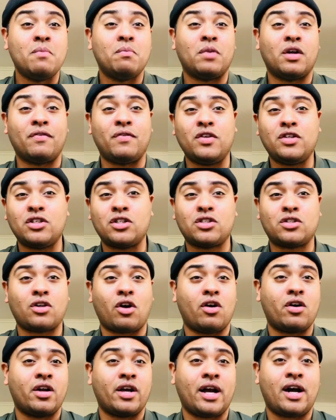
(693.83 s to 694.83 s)
But if you're just
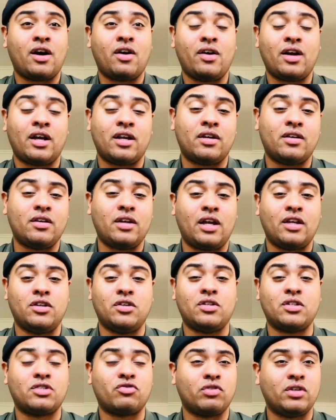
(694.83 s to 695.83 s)
starting out and
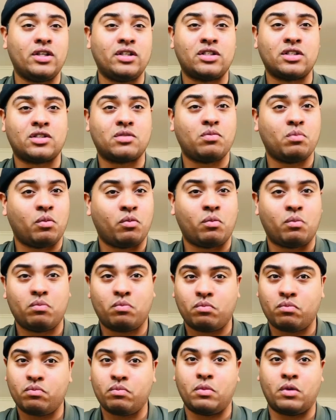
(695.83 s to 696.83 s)
you just really just
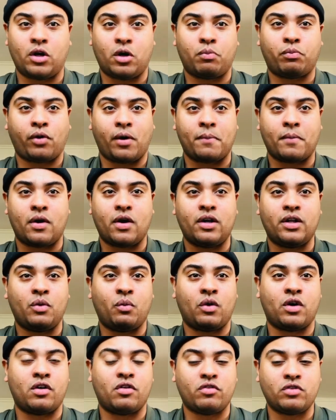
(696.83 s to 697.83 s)
primarily
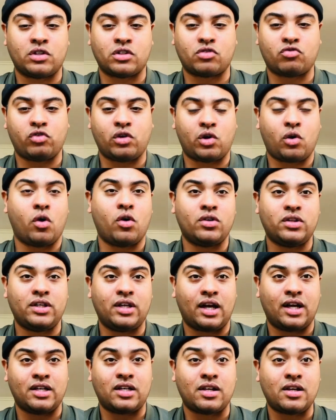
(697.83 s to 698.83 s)
want to just record
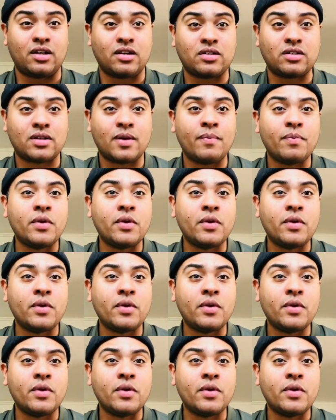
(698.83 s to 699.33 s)
the ideas